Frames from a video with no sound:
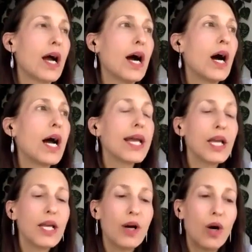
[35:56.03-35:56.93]

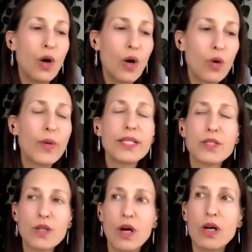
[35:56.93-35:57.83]
I always
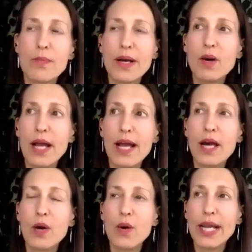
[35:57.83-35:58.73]
talk about
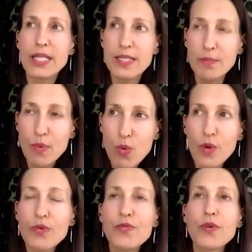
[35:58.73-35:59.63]
how it's
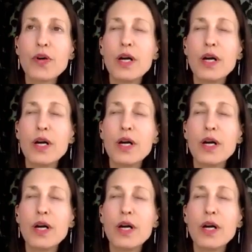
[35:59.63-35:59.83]
important for